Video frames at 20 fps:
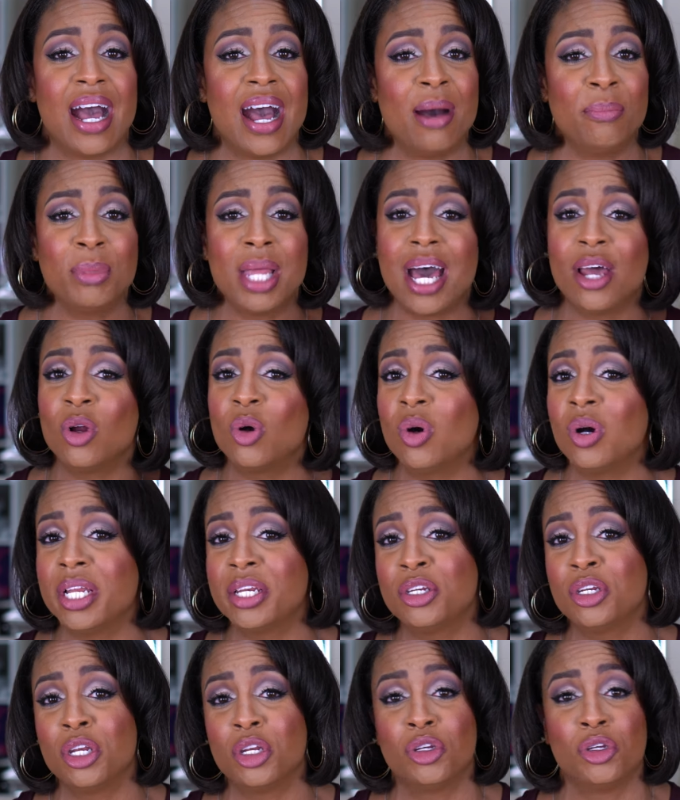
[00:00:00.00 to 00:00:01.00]
I'm not
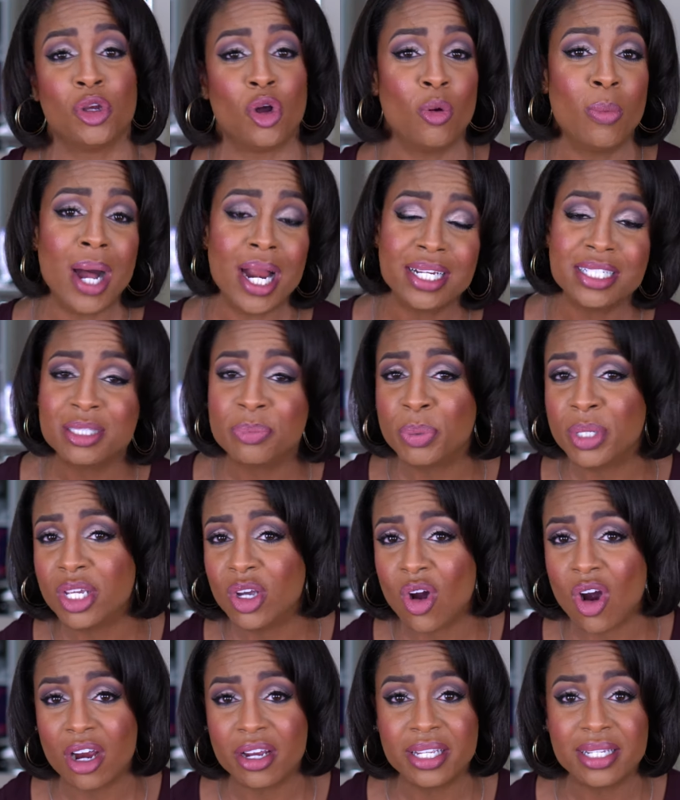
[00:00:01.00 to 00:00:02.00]
on nobody's
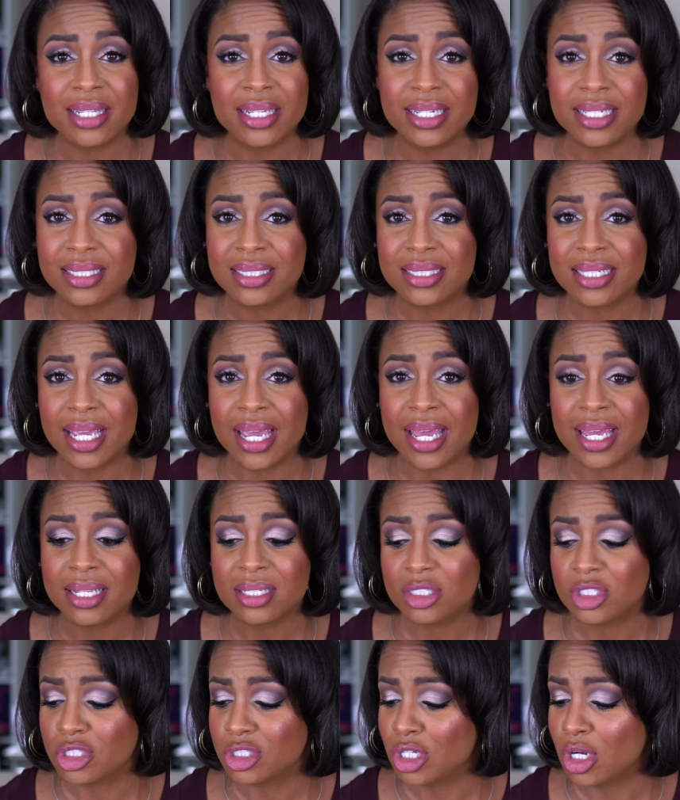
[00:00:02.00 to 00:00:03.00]
PR list
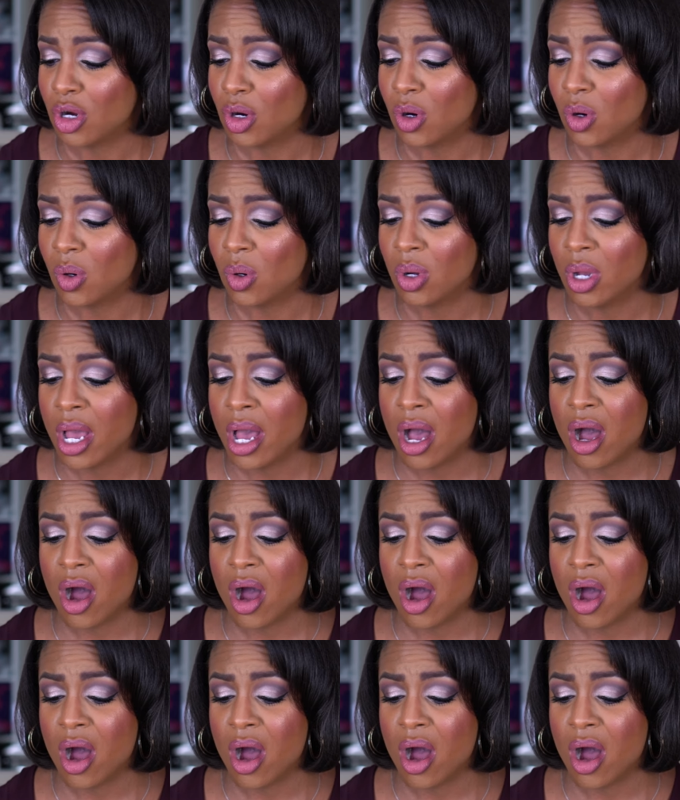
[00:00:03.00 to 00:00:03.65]
yet, so